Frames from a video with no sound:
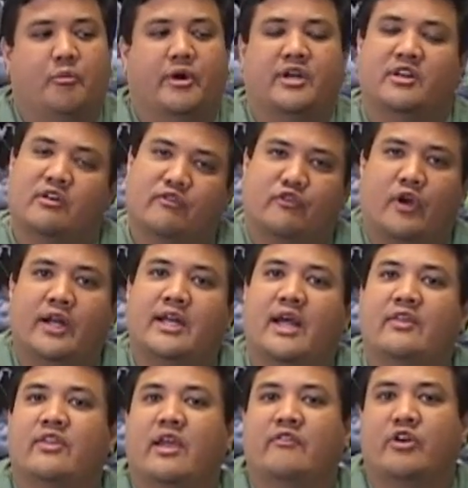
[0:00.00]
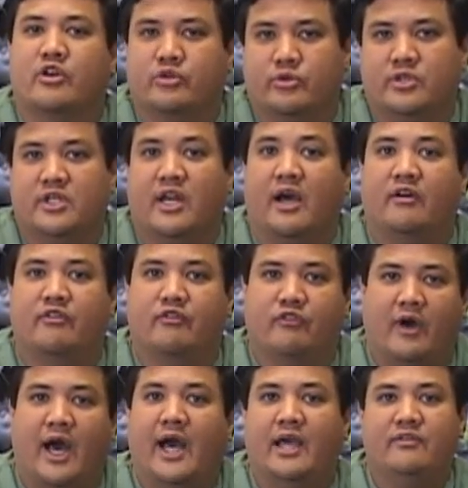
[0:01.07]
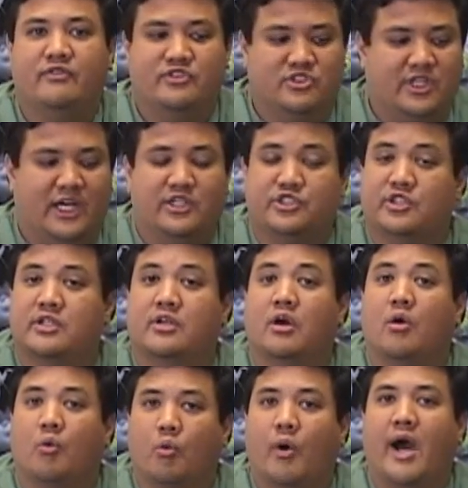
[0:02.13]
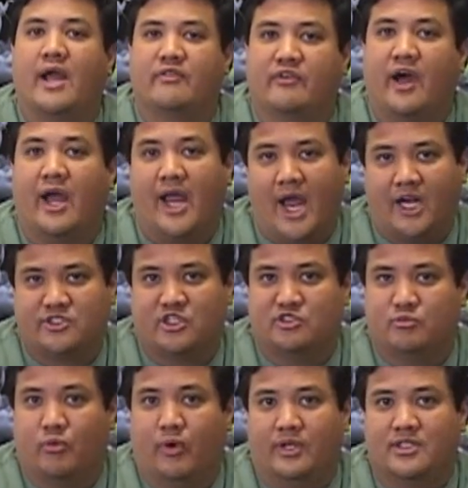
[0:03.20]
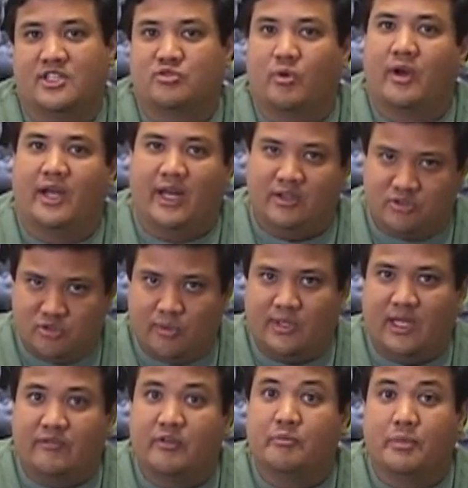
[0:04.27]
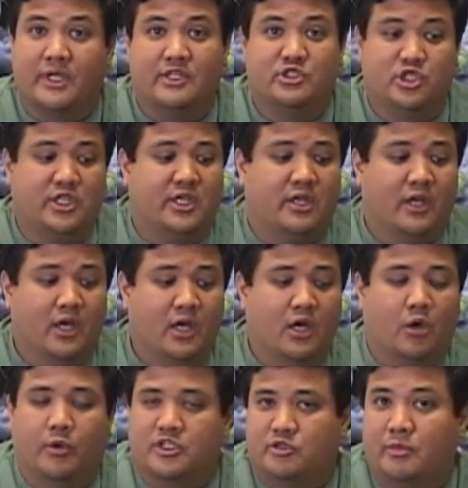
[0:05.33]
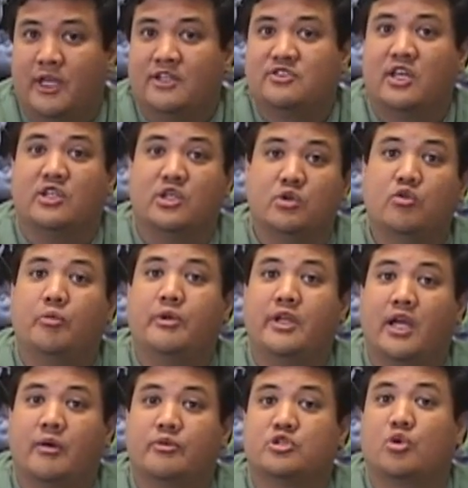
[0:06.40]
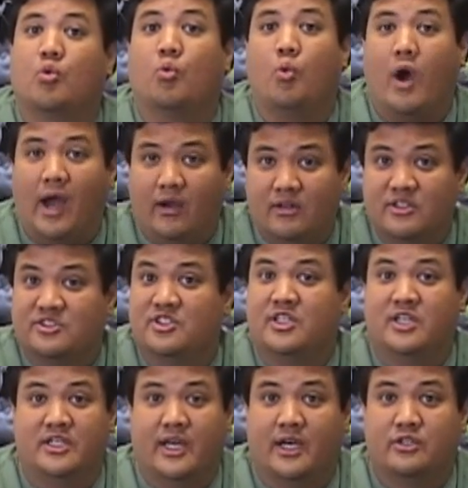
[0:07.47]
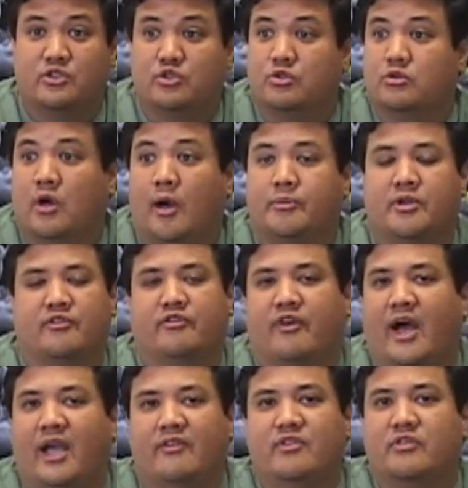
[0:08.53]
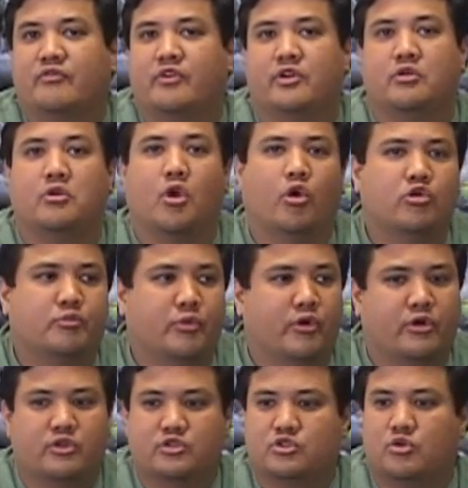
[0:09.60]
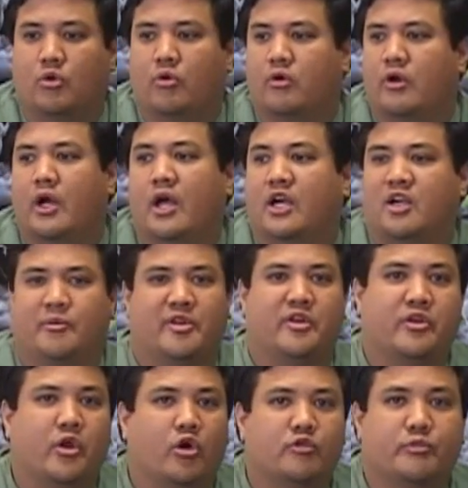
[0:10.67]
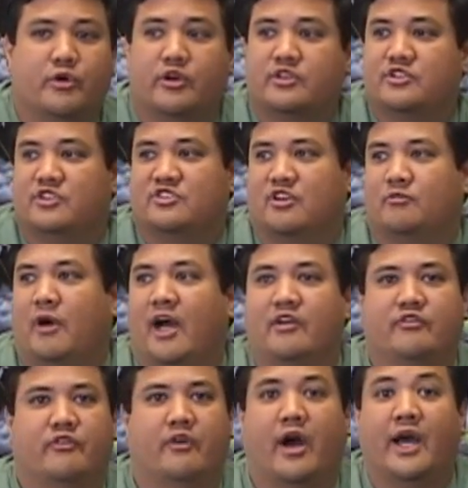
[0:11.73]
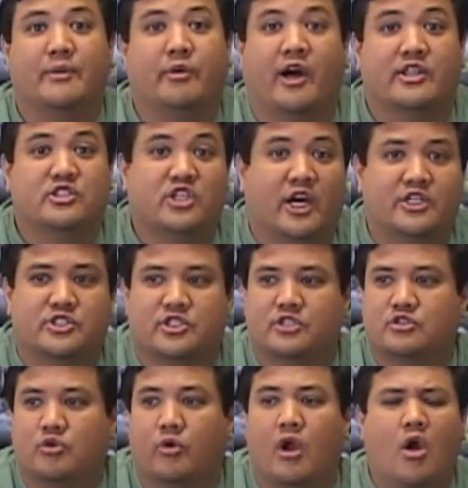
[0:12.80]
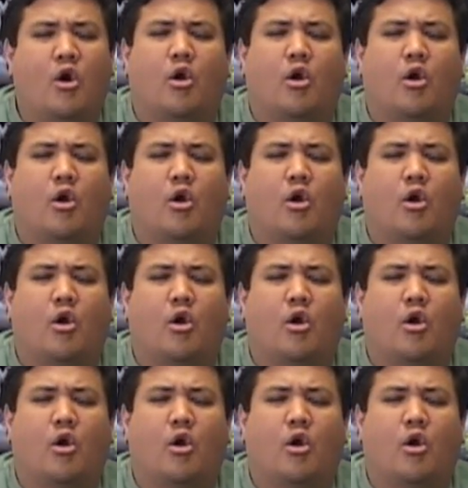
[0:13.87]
But in the front end, they've included a five-station Wi-Fi access point. That's right, eight oh two dot eleven B G, which means that you will be able to wirelessly connect to up to five different notebooks, or a couple of notebooks and some iPod Touches, or,